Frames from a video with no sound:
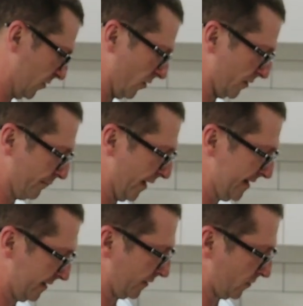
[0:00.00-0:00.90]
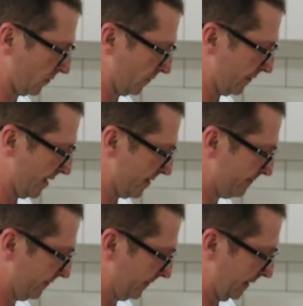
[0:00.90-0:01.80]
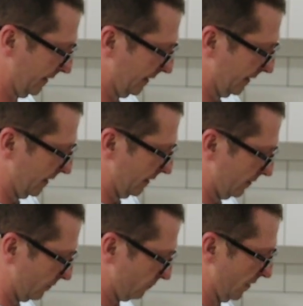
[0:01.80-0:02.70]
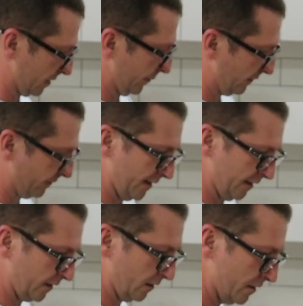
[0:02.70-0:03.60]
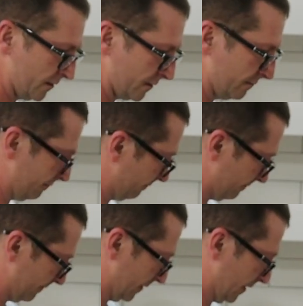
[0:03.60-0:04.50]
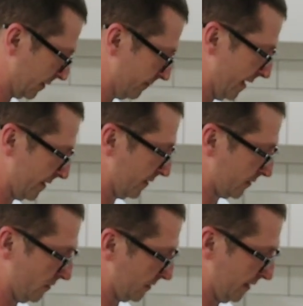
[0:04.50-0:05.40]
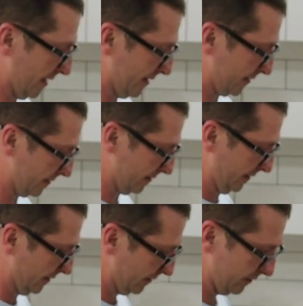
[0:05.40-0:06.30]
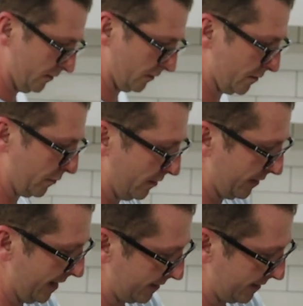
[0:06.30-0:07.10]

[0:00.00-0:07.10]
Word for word: as you've got the basic sort of um, recipe fairly close, it doesn't matter the size of the eggs. You're not going to blow it out,